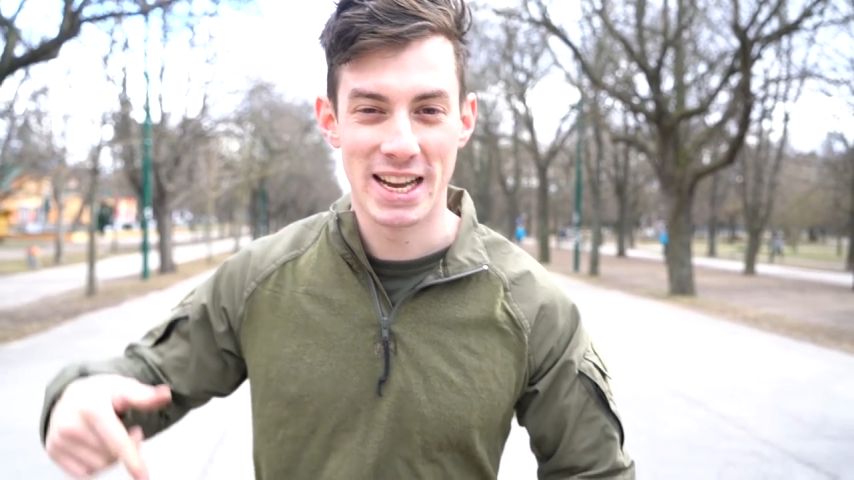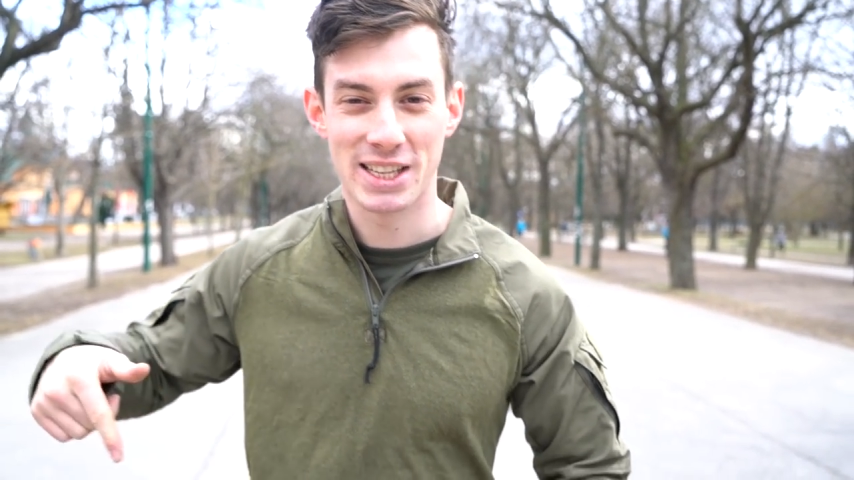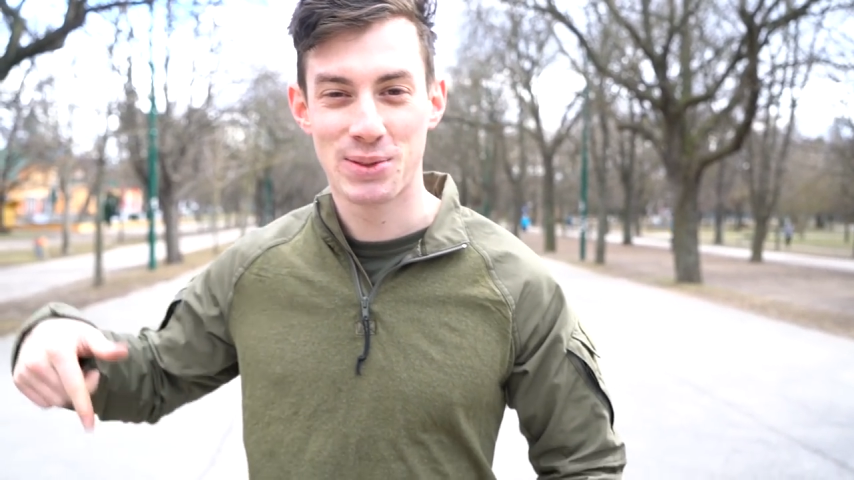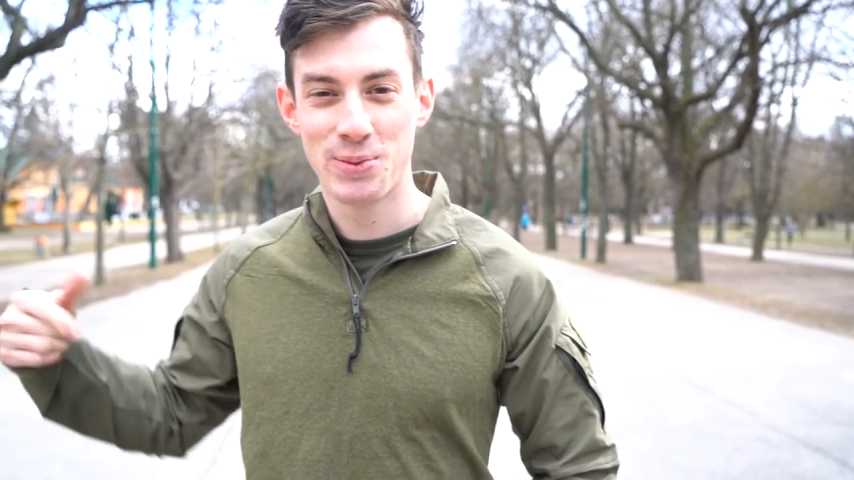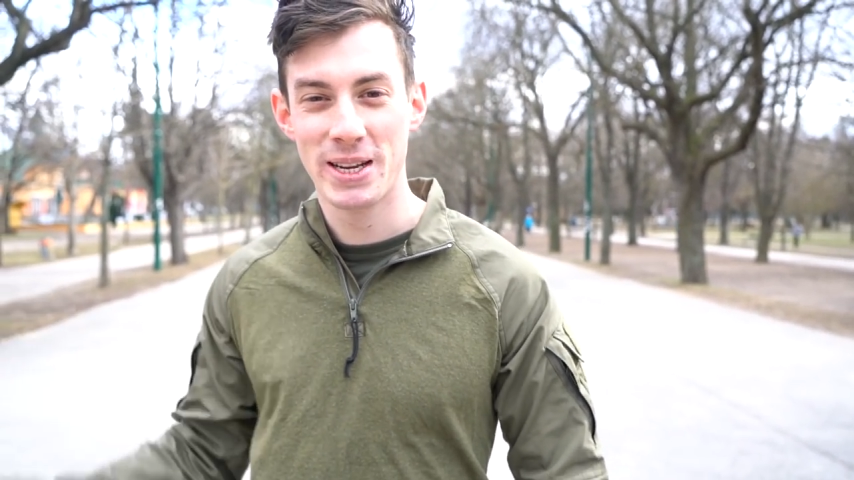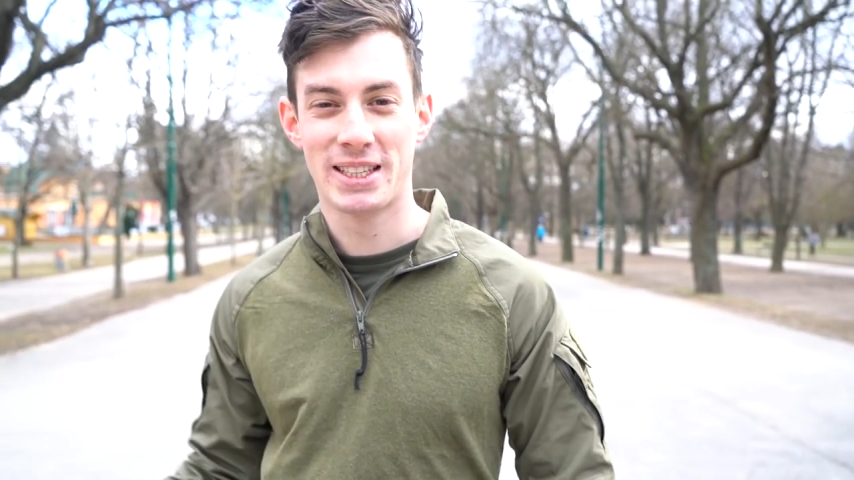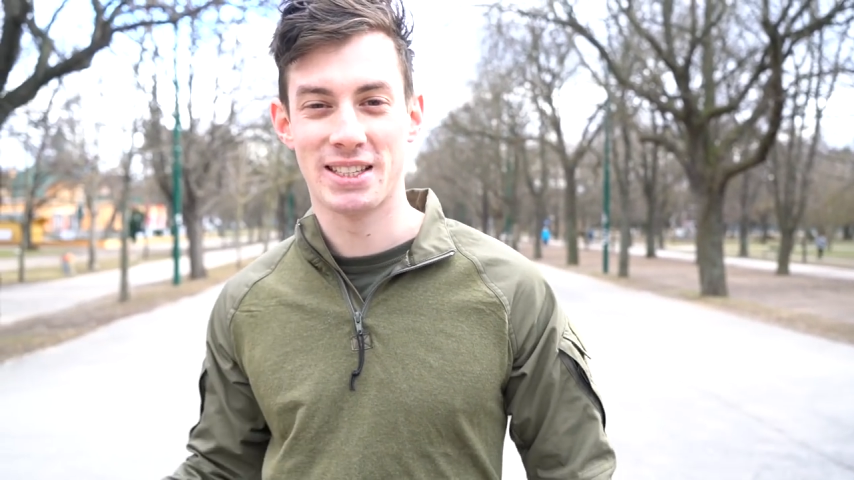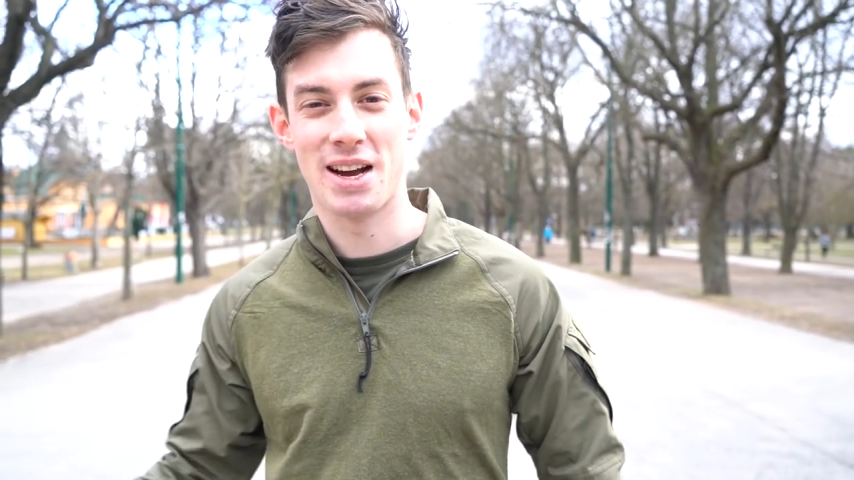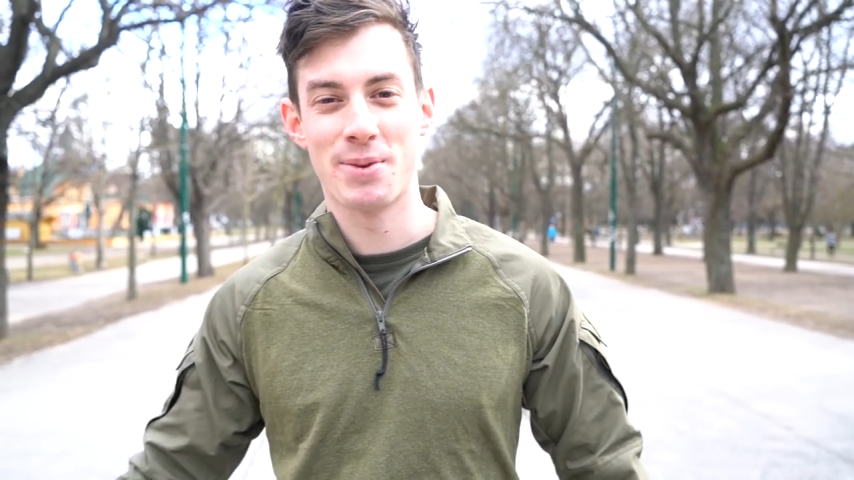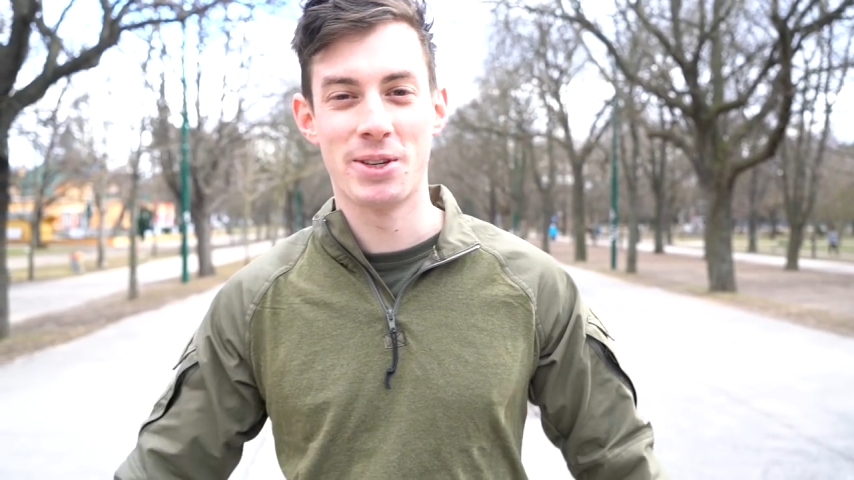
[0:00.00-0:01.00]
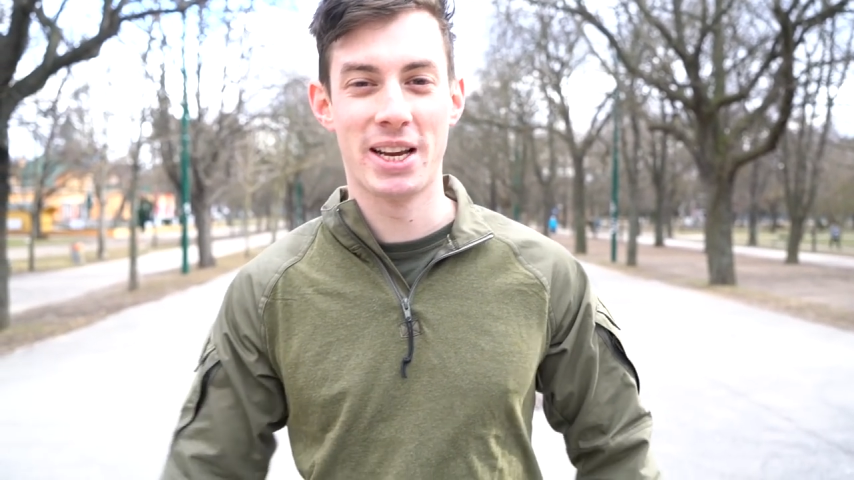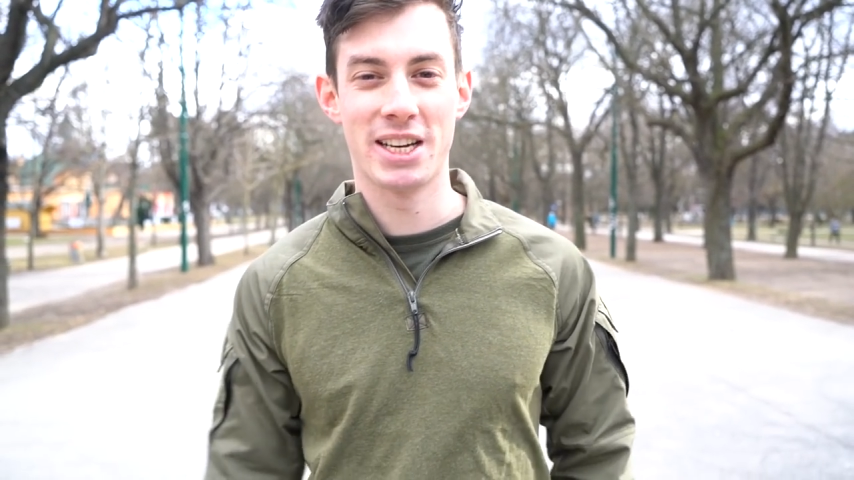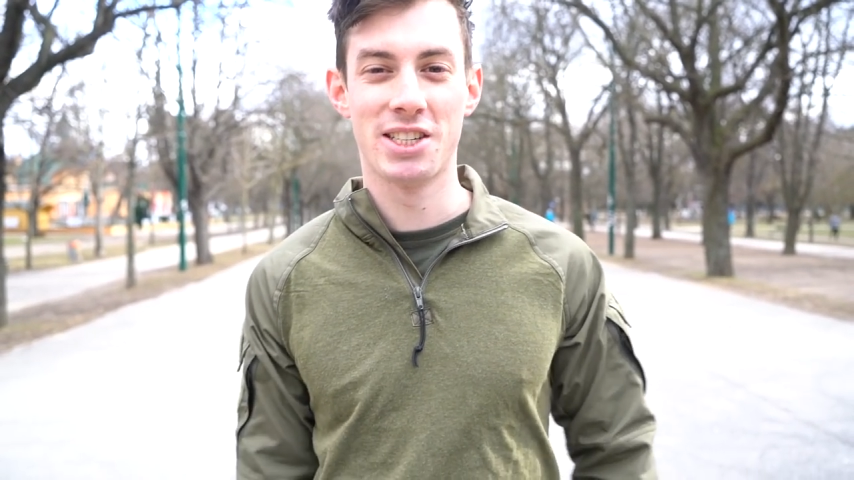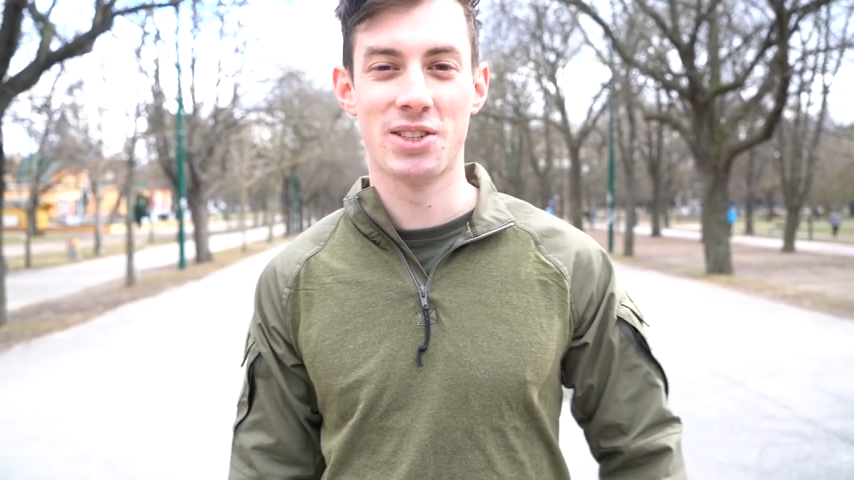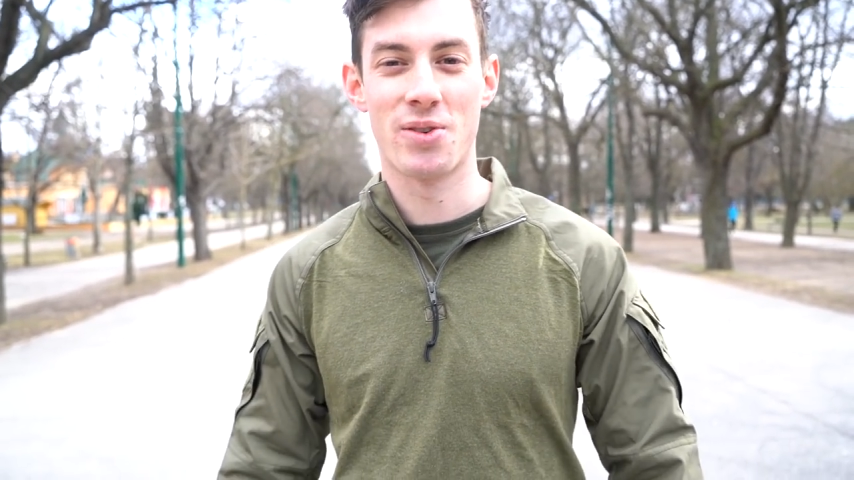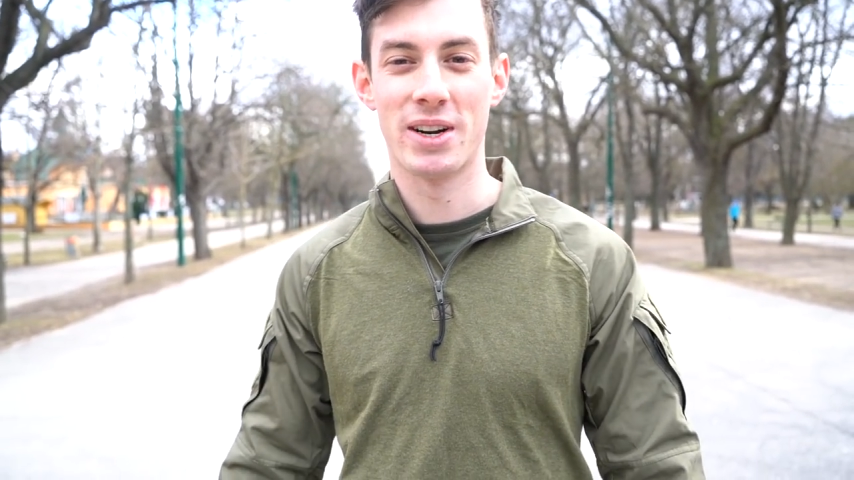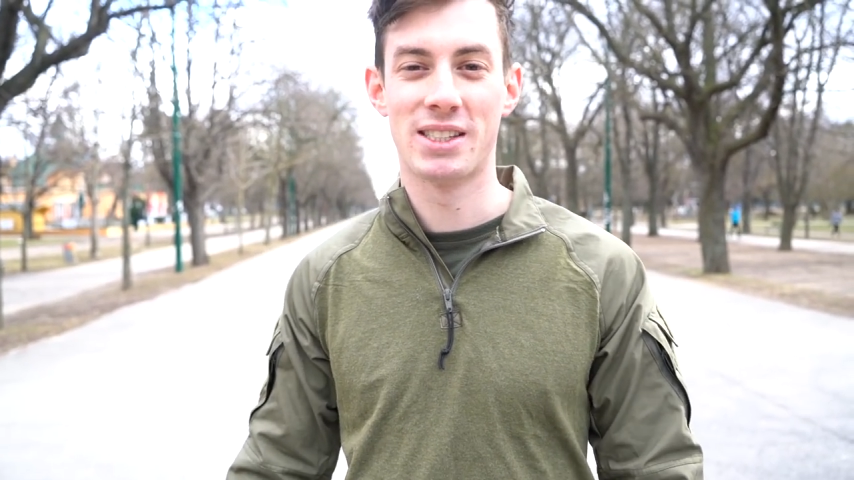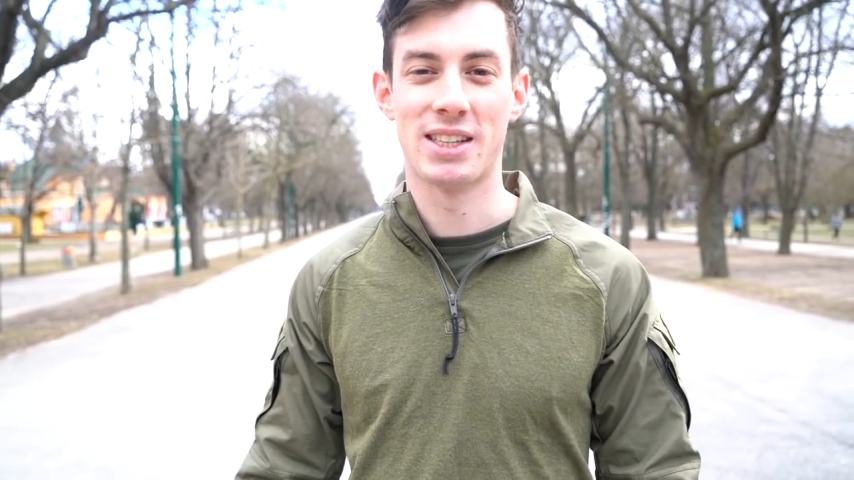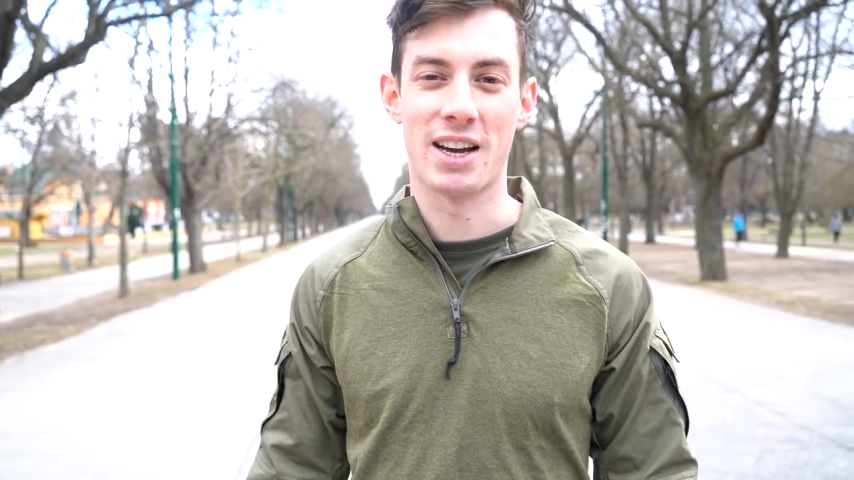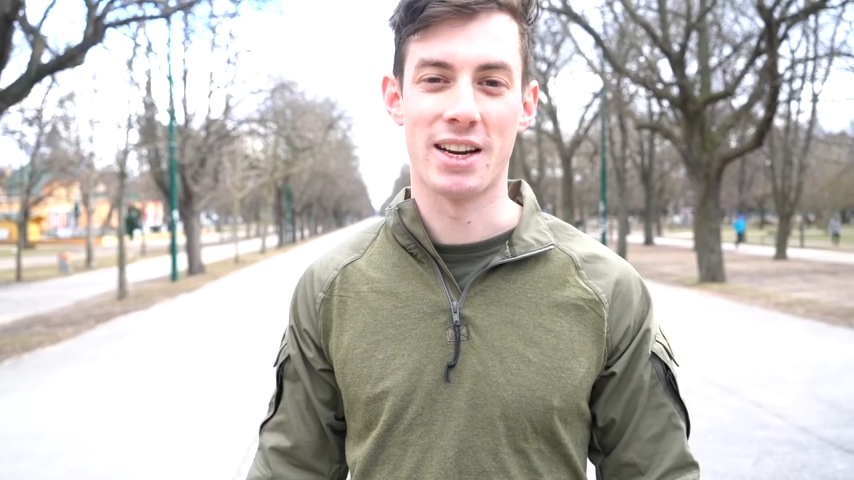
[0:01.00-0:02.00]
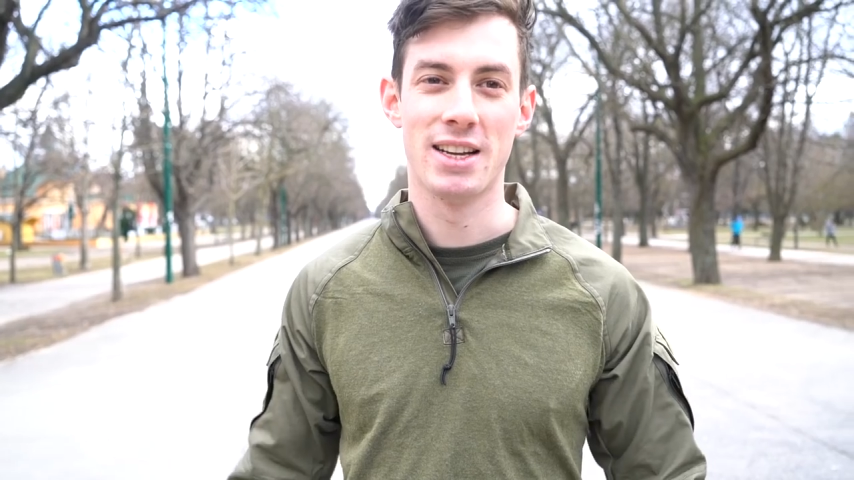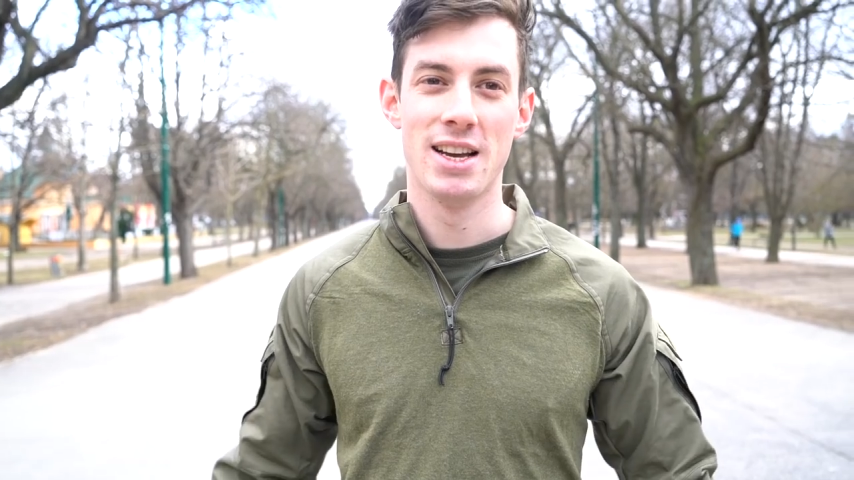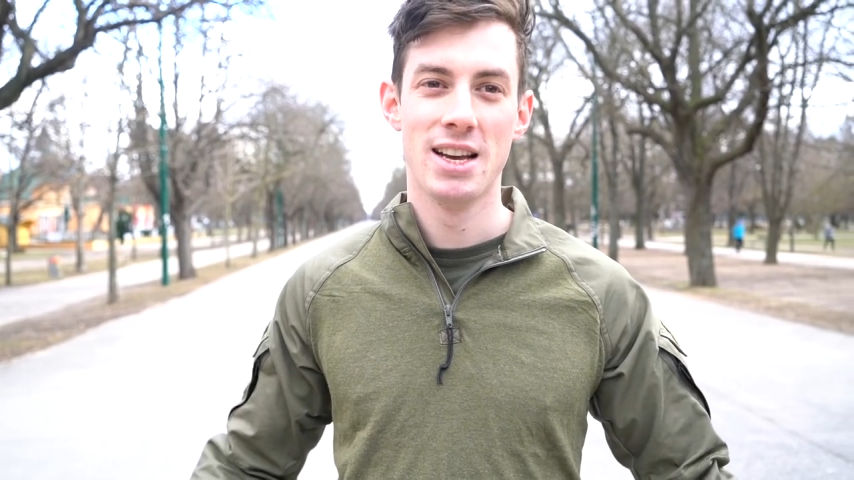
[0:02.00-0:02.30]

next week the sniper education is already starting.